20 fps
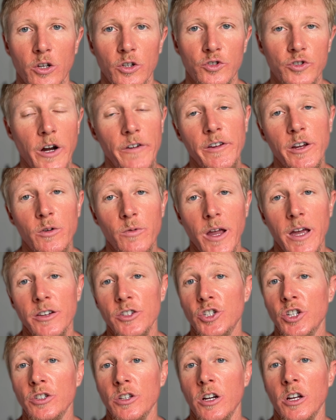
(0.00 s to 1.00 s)
Driving around
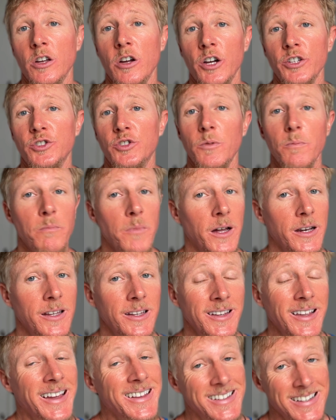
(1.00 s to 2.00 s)
is just going to cost you
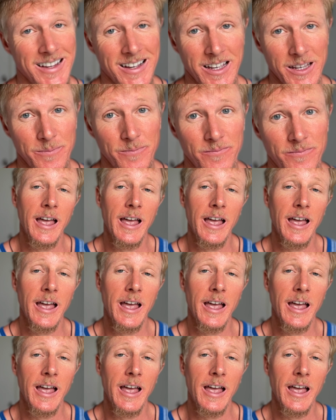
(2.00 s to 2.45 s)
money and time.